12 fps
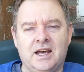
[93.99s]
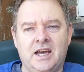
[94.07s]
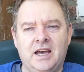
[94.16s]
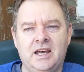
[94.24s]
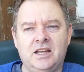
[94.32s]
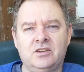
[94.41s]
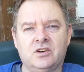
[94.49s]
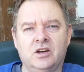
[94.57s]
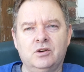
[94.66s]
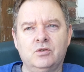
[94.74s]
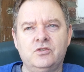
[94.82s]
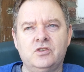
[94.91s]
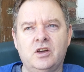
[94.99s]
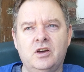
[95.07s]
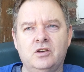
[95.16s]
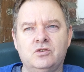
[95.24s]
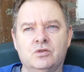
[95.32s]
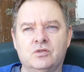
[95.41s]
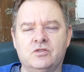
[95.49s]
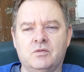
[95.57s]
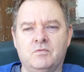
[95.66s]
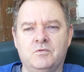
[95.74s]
And I also took some